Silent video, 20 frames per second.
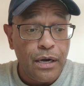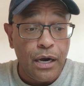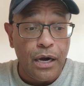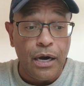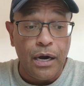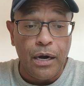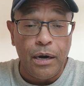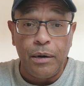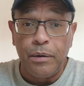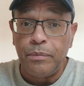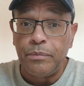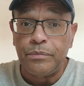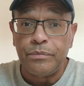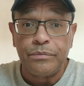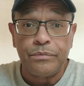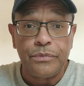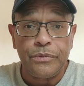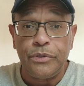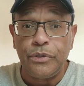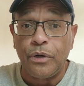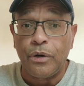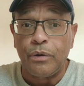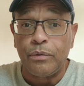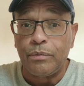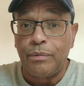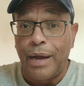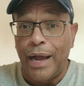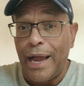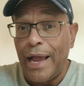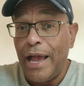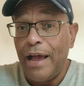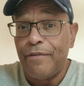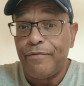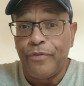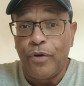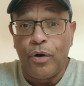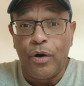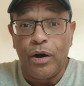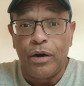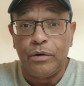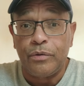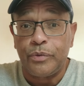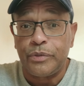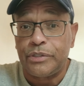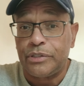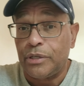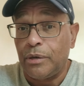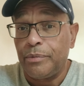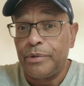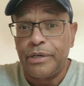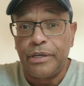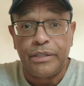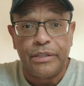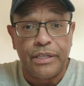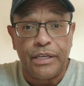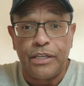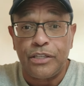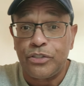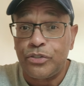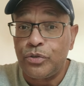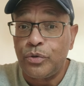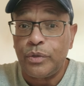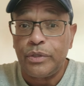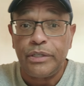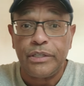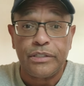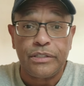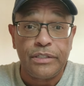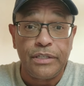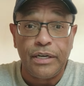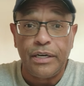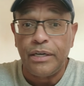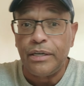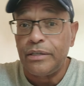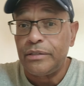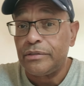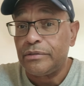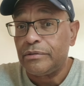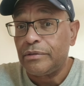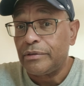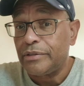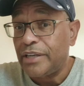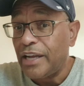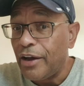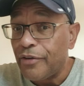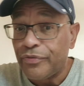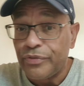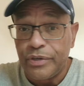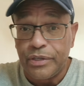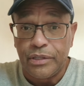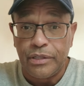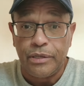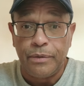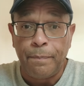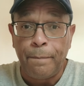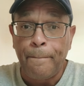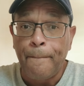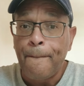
you know, I have fought with some of the things Julius does, definitely.